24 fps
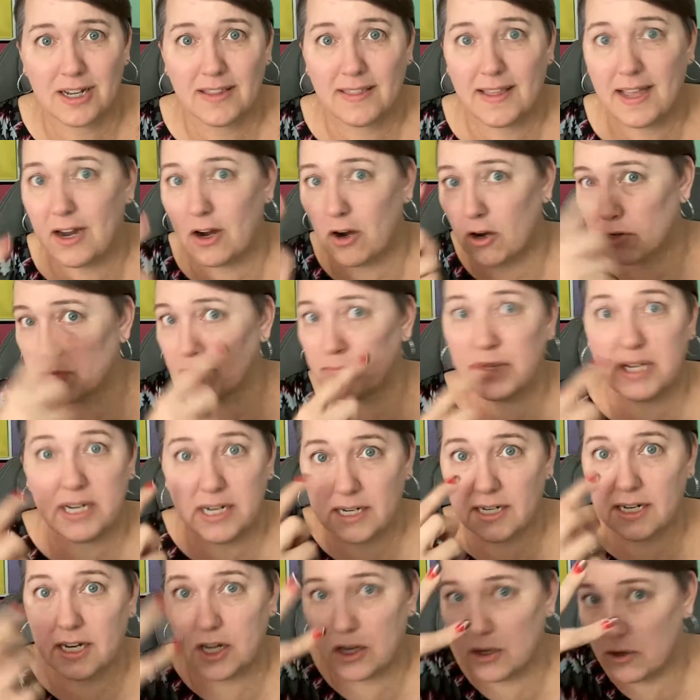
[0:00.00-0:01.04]
They are
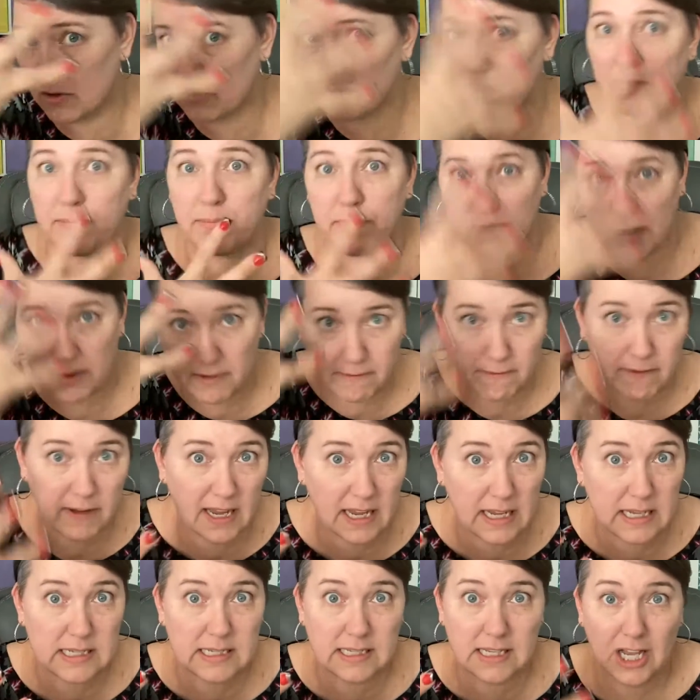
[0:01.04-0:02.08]
Bennett nose and Bennett
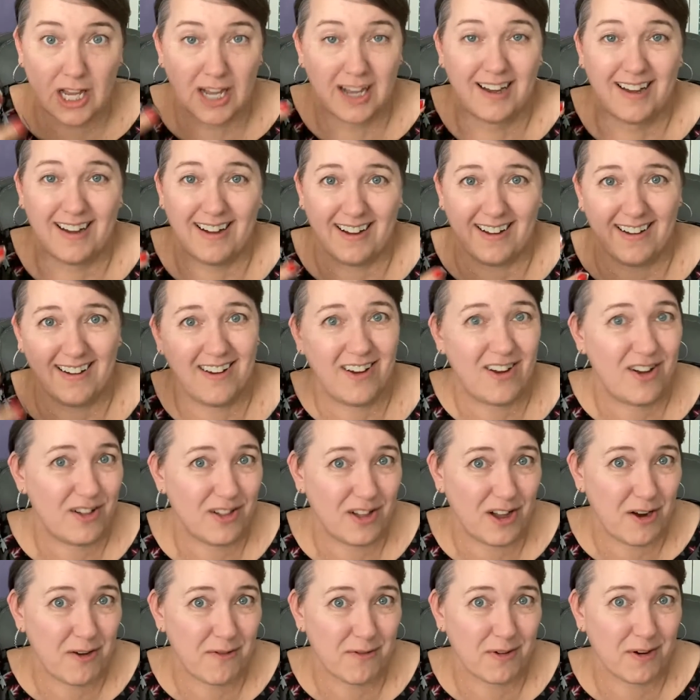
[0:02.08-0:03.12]
face all
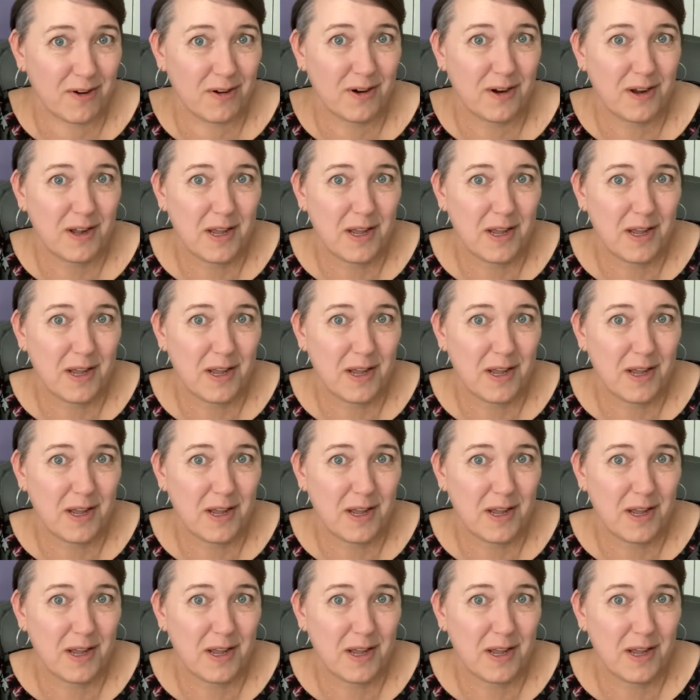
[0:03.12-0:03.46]
over.